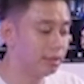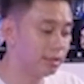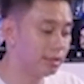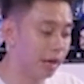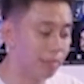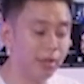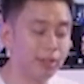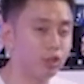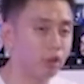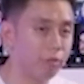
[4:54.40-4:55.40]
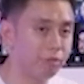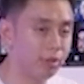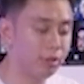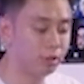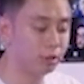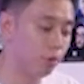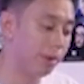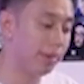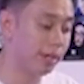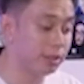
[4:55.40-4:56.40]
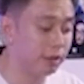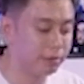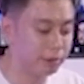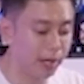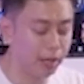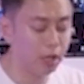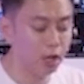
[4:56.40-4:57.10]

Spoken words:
I made this offer, go buy my stuff, right?